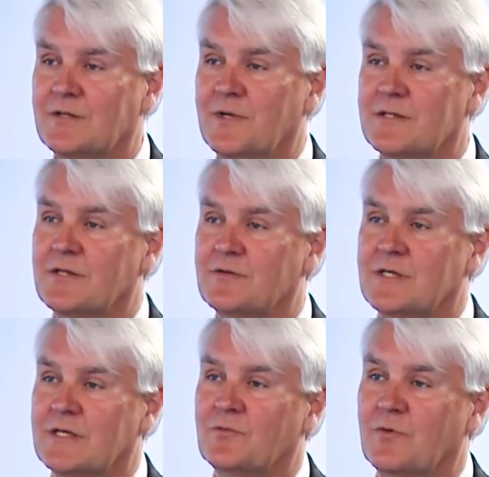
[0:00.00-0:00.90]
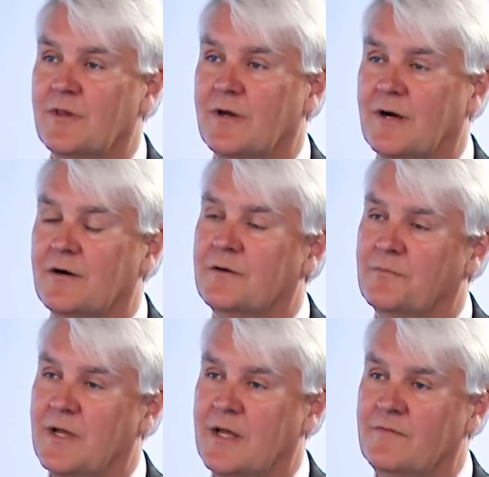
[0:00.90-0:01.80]
to be associated with our
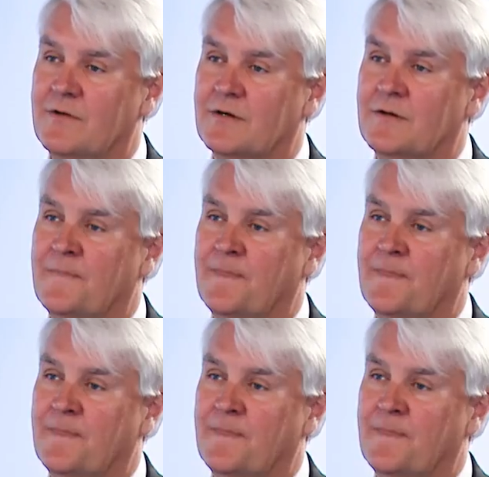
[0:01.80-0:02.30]
behavior.